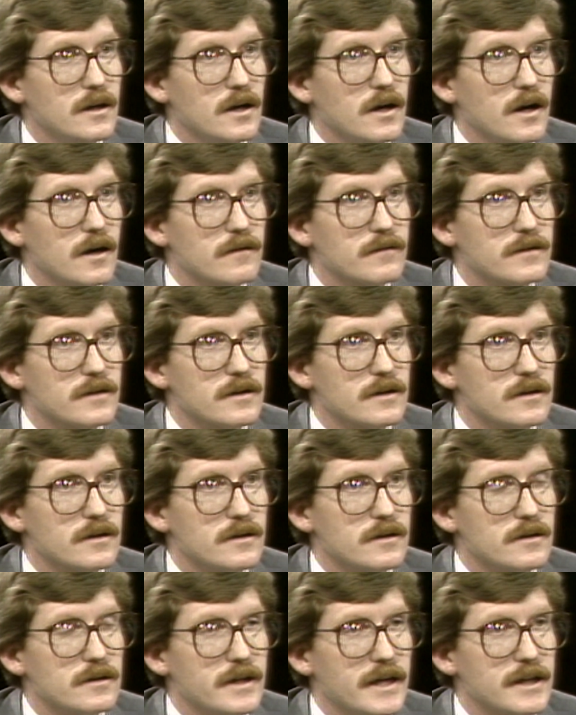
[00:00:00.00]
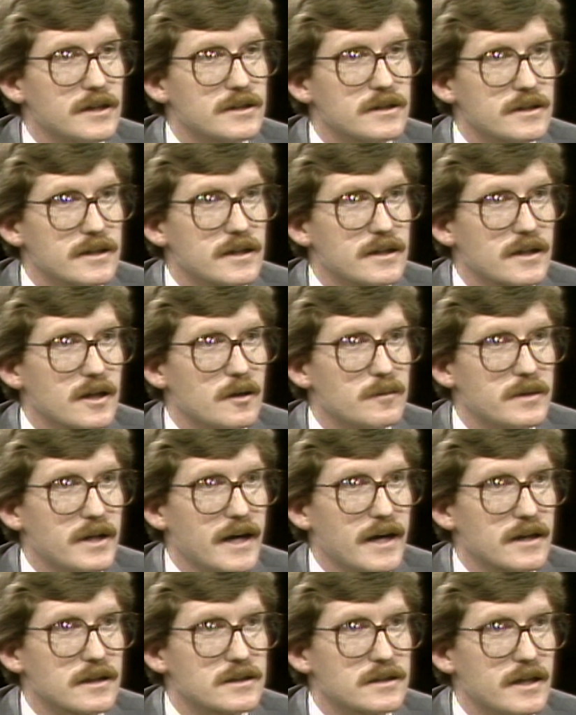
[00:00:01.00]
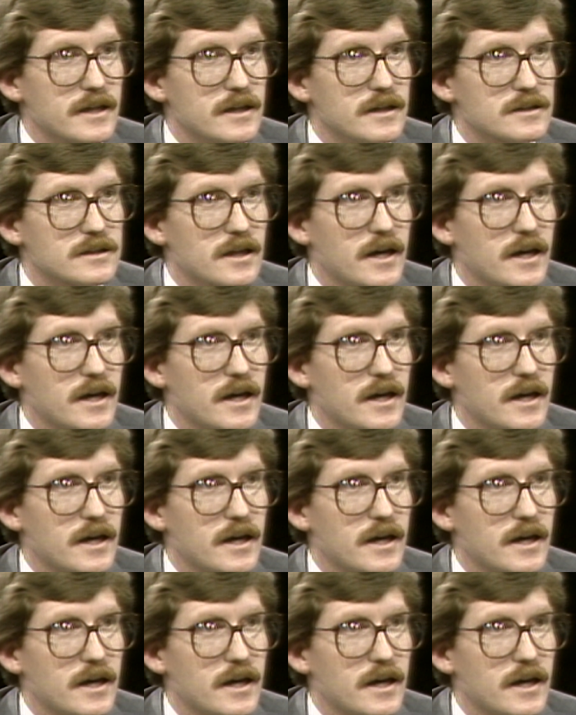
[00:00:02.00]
of the nation's income tax states.